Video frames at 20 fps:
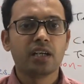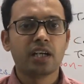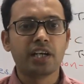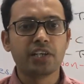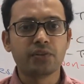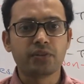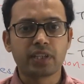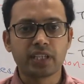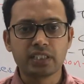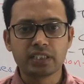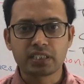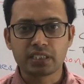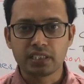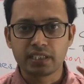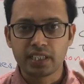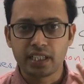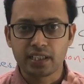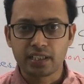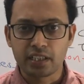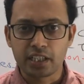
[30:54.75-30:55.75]
and you can say
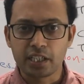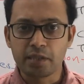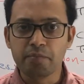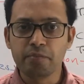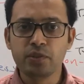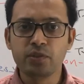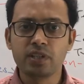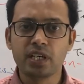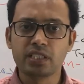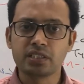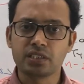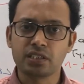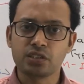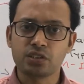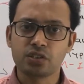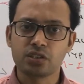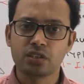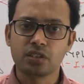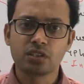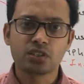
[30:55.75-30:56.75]
that
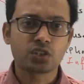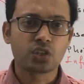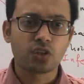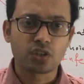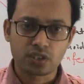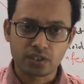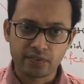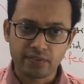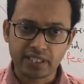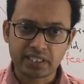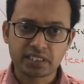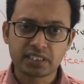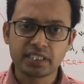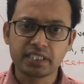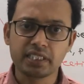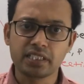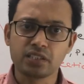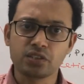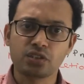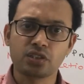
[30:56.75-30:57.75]
immunizations or the
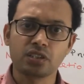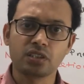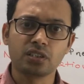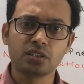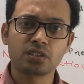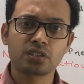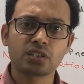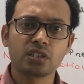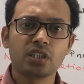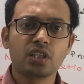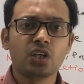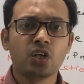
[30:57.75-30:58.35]
vaccinations,